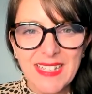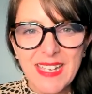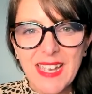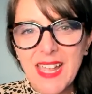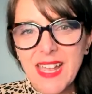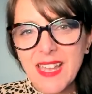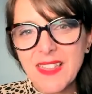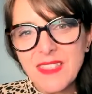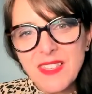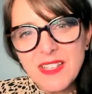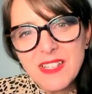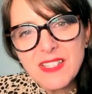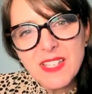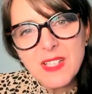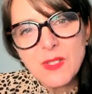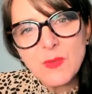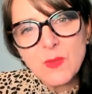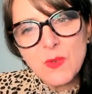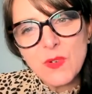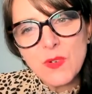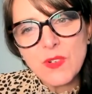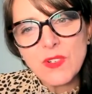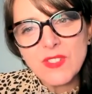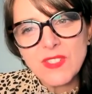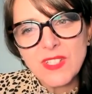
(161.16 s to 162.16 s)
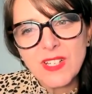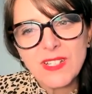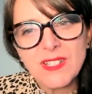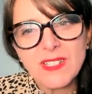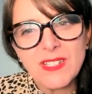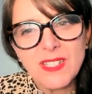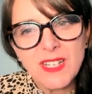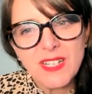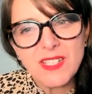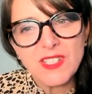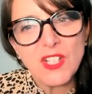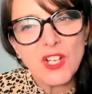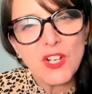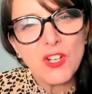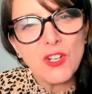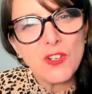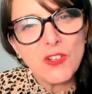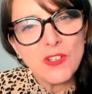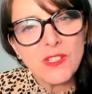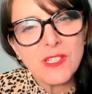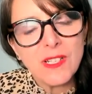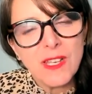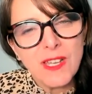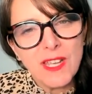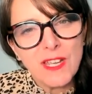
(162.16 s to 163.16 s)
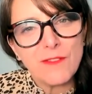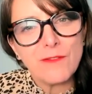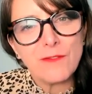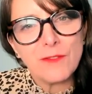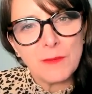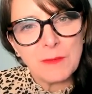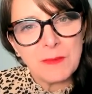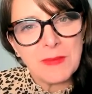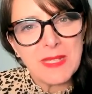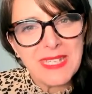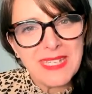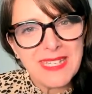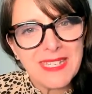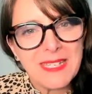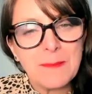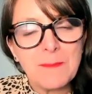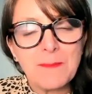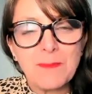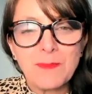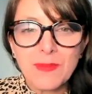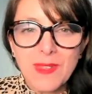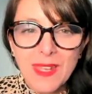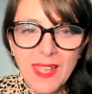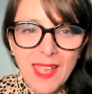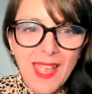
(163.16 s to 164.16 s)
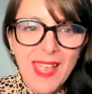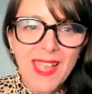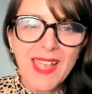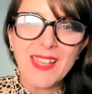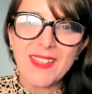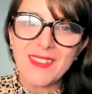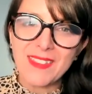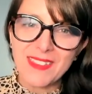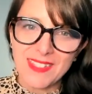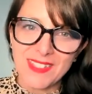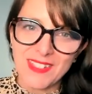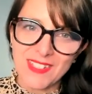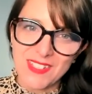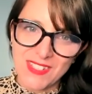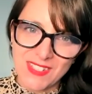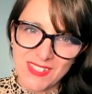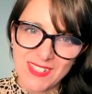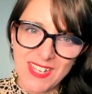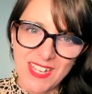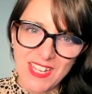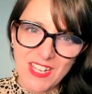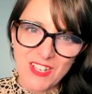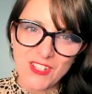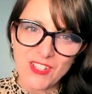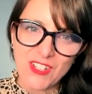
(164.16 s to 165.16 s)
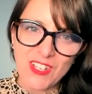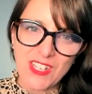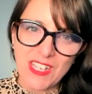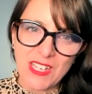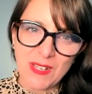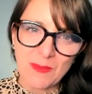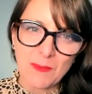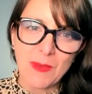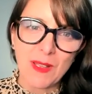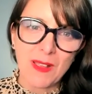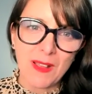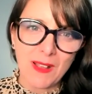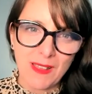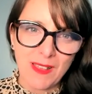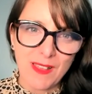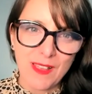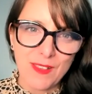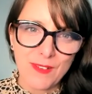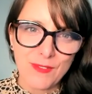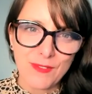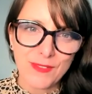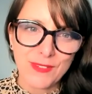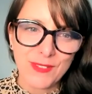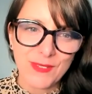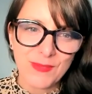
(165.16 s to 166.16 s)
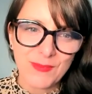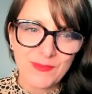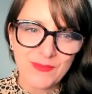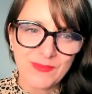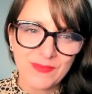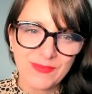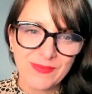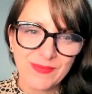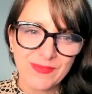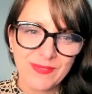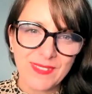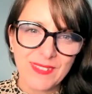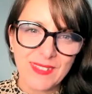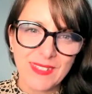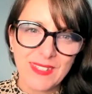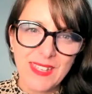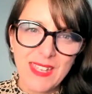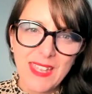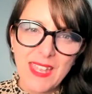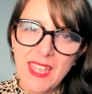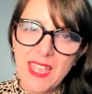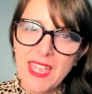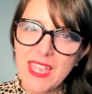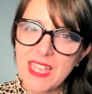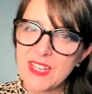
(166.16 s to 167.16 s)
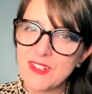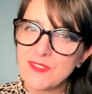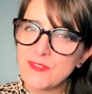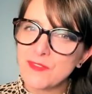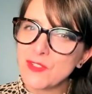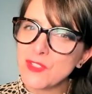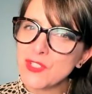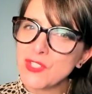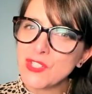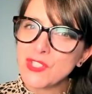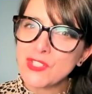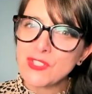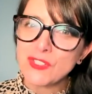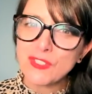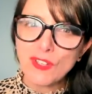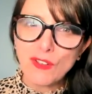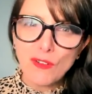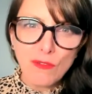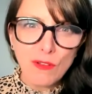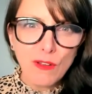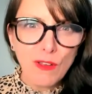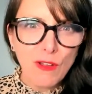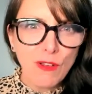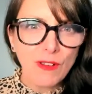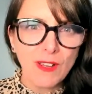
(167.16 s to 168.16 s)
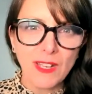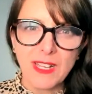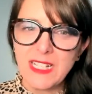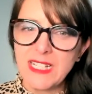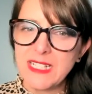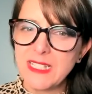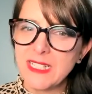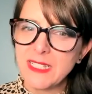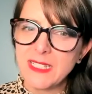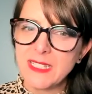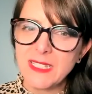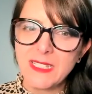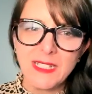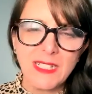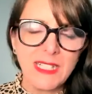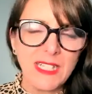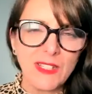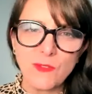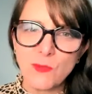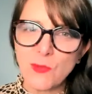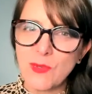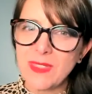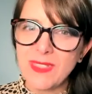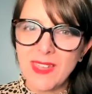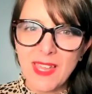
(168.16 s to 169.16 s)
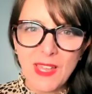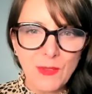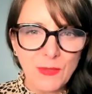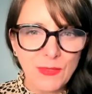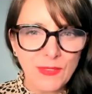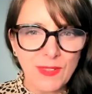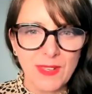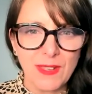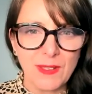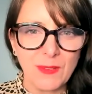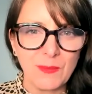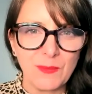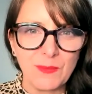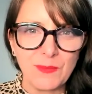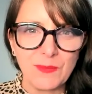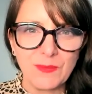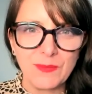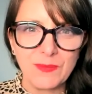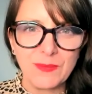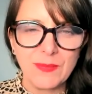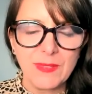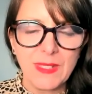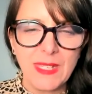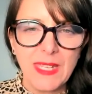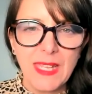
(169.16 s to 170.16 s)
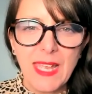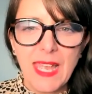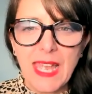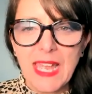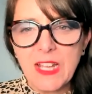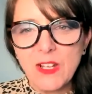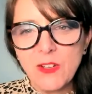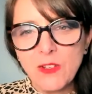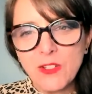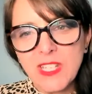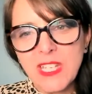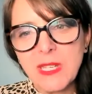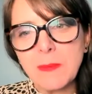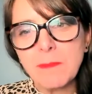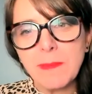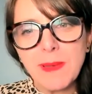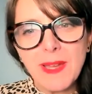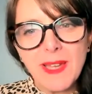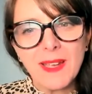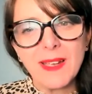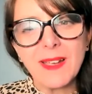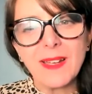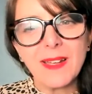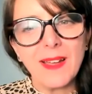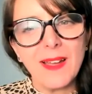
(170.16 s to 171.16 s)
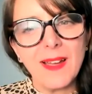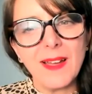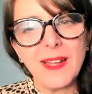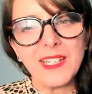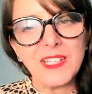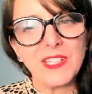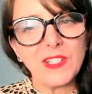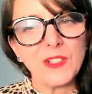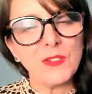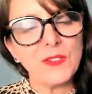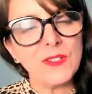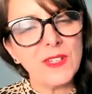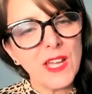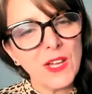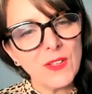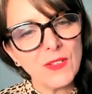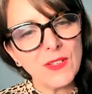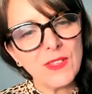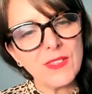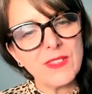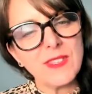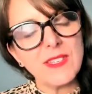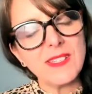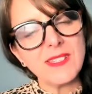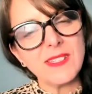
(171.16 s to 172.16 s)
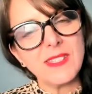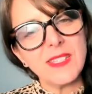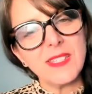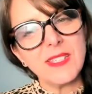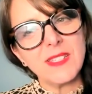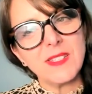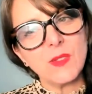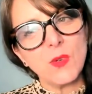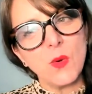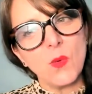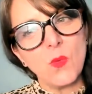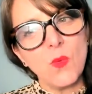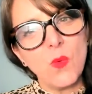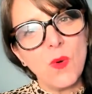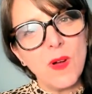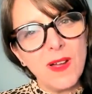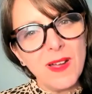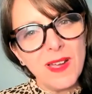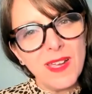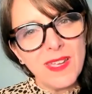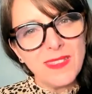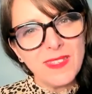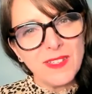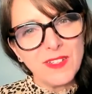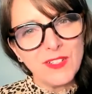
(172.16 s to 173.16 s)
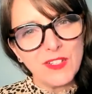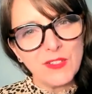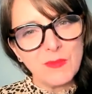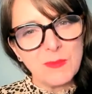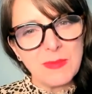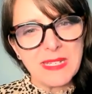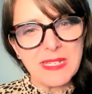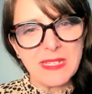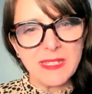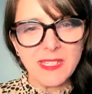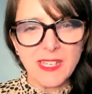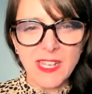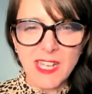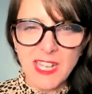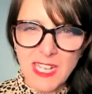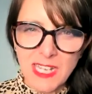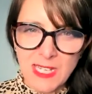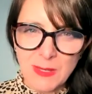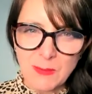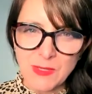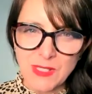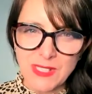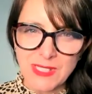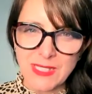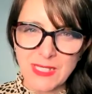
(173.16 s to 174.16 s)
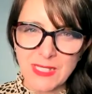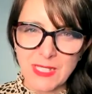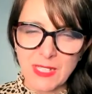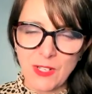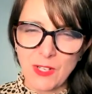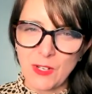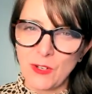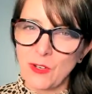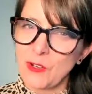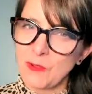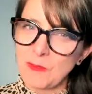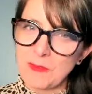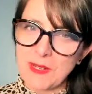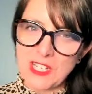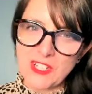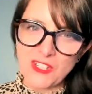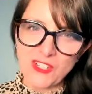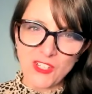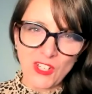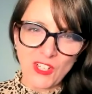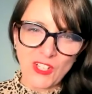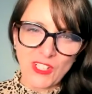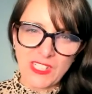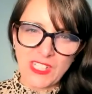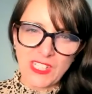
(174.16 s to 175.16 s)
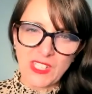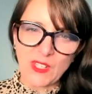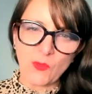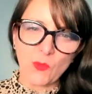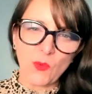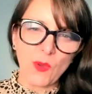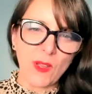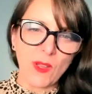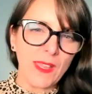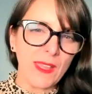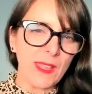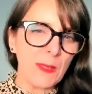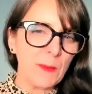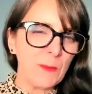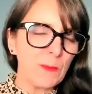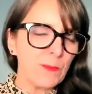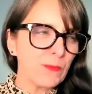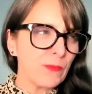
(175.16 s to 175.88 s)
And this is what success looks like for me at this stage in my life. And for so long, I lived without that. And looking back, I know now that this is why there have been times along my journey where